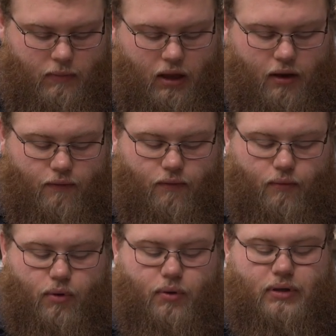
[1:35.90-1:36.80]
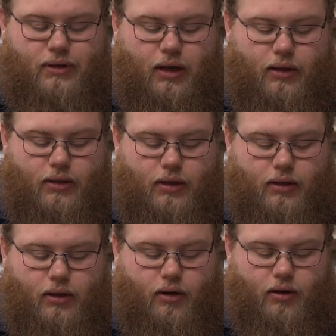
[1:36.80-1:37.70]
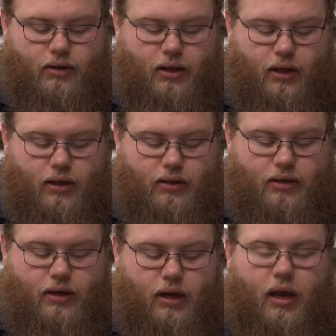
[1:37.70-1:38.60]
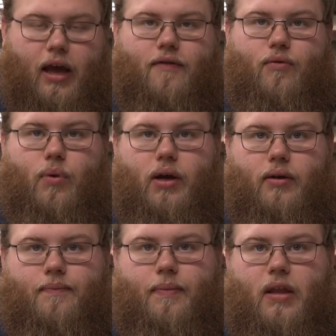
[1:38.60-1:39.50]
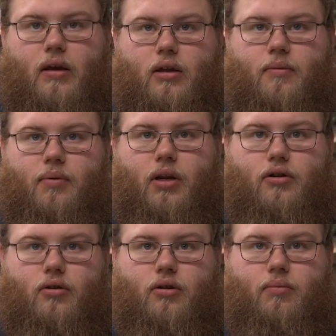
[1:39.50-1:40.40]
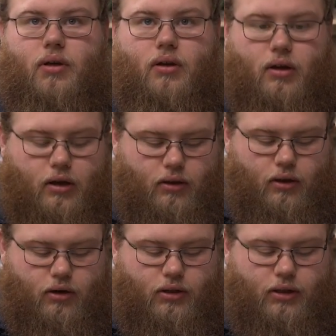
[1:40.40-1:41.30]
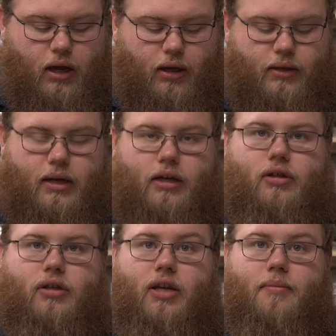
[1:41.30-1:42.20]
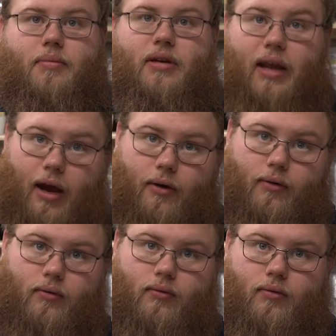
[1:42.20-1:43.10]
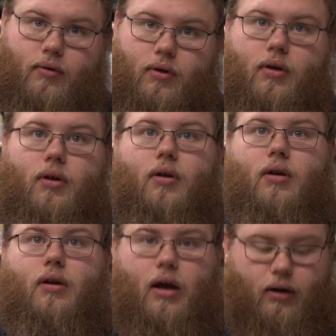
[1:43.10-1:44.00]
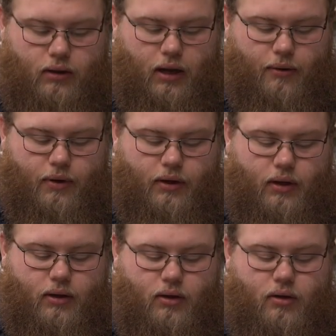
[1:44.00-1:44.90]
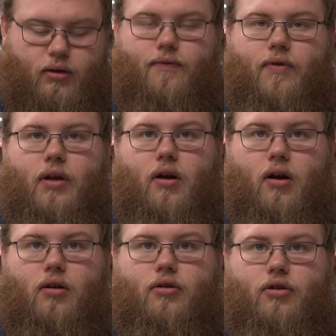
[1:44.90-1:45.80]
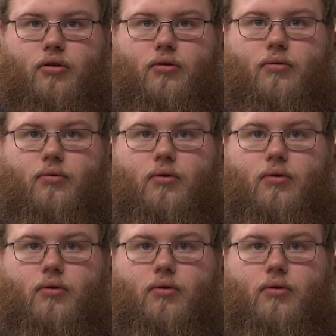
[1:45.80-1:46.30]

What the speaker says: If we were to slide this in there and say it gets stuck halfway, the potential could be that our socket is actually tipped down, not allowing it to fit onto